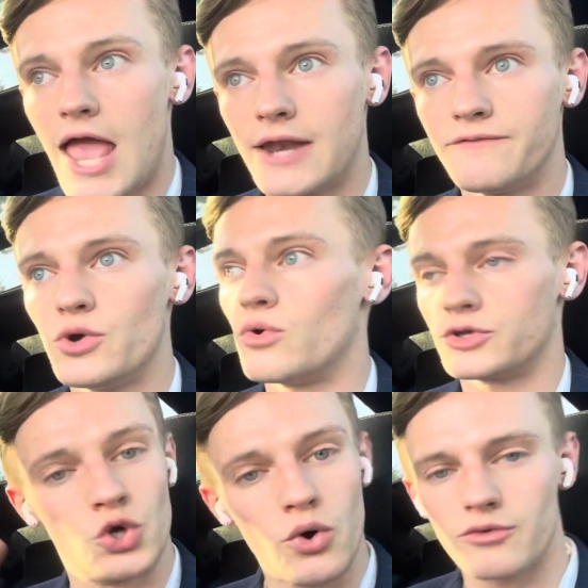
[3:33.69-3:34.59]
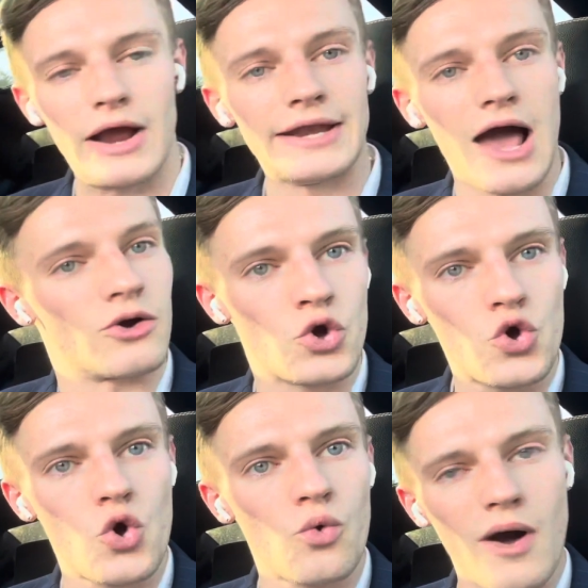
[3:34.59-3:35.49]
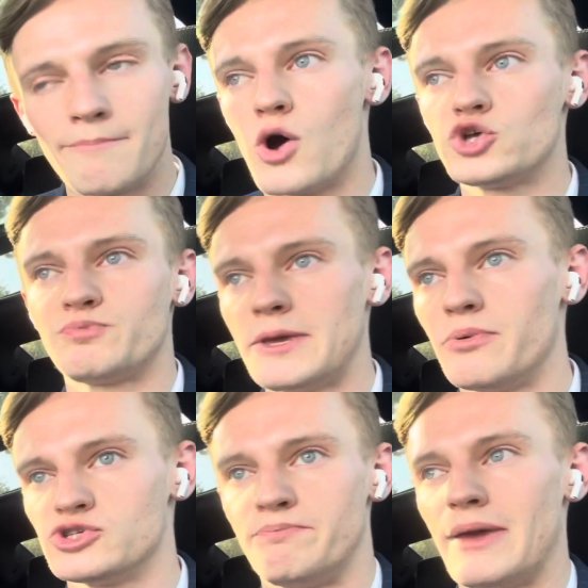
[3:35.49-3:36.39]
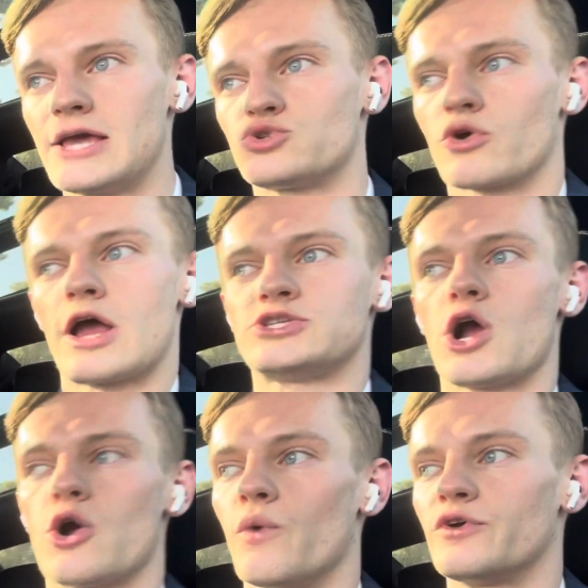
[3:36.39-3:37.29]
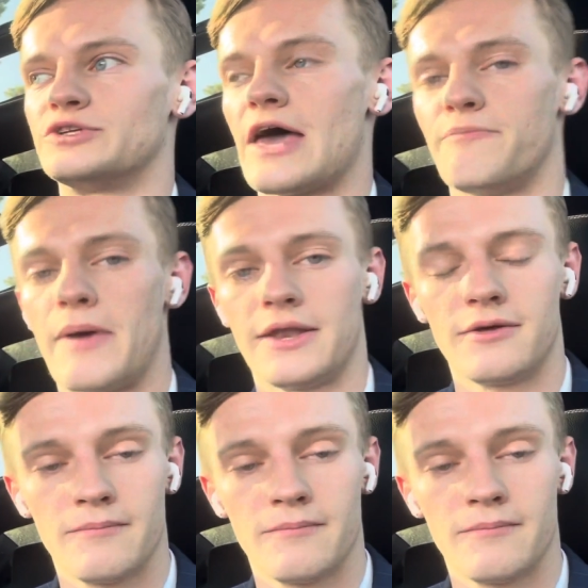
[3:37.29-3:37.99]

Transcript: And if you do it right now, Google what most people's biggest regrets are on their deathbed.